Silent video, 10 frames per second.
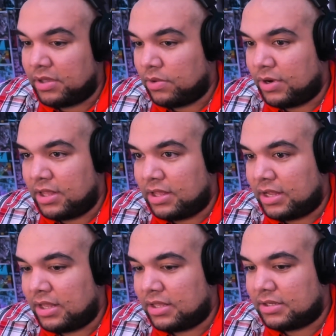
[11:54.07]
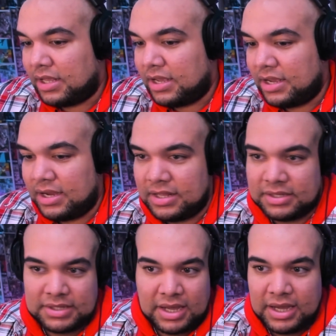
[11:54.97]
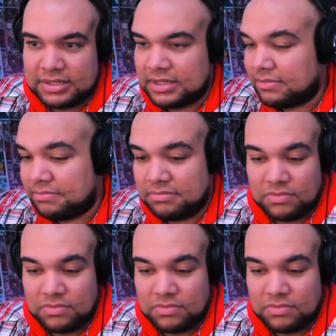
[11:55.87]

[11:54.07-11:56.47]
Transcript: The way that they did this thing and the sex and